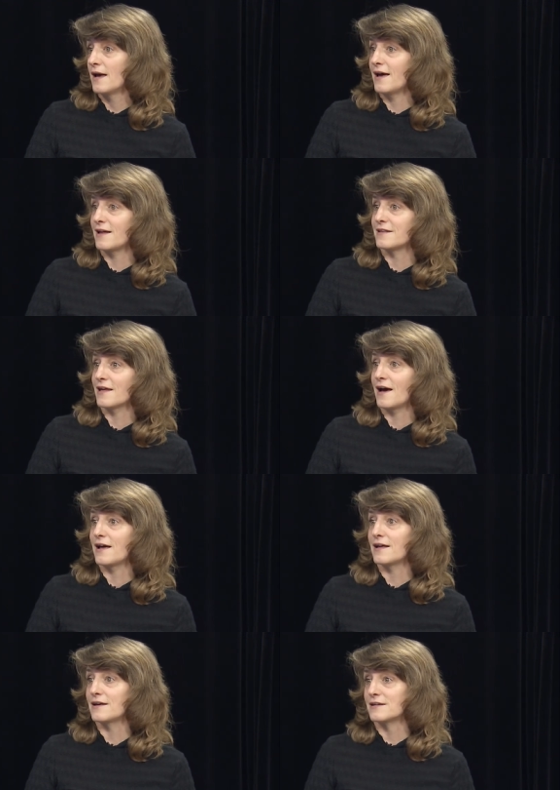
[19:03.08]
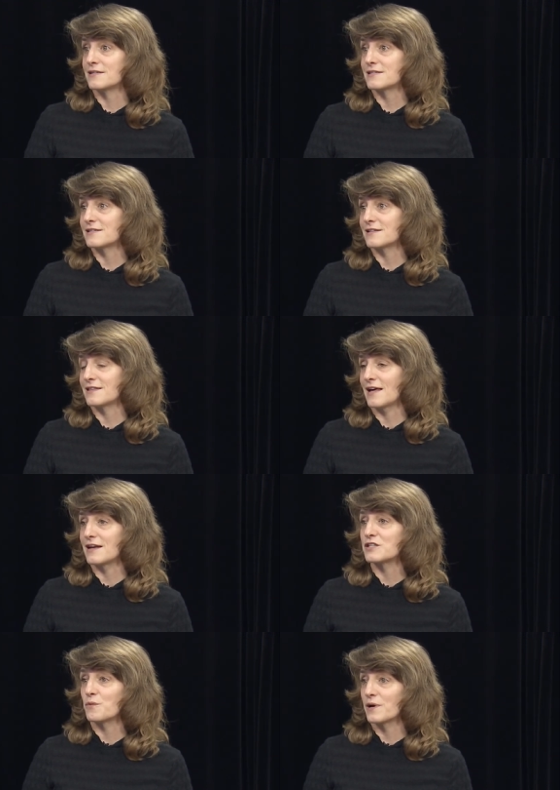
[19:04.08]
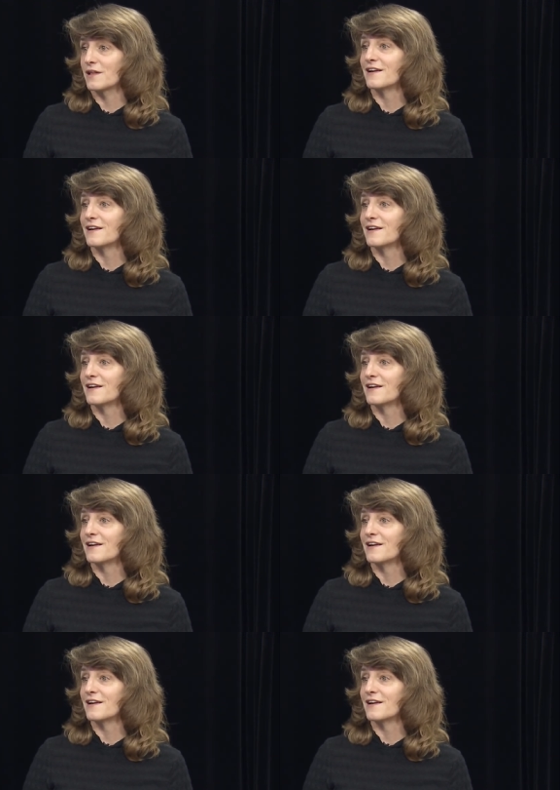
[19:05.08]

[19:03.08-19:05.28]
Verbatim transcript: And that is that Donna is really